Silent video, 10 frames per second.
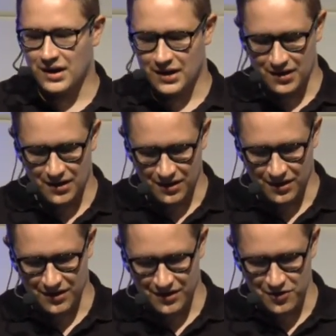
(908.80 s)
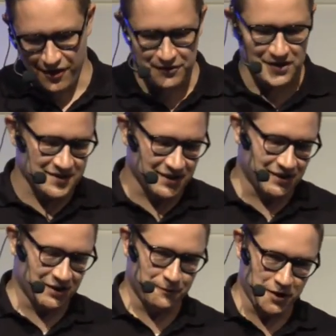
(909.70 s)
You have tested
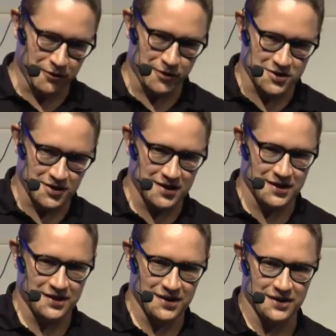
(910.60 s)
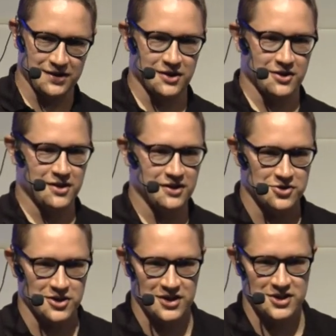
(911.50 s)
it vigorously in the
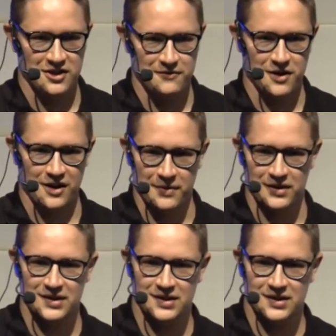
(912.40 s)
staging environment.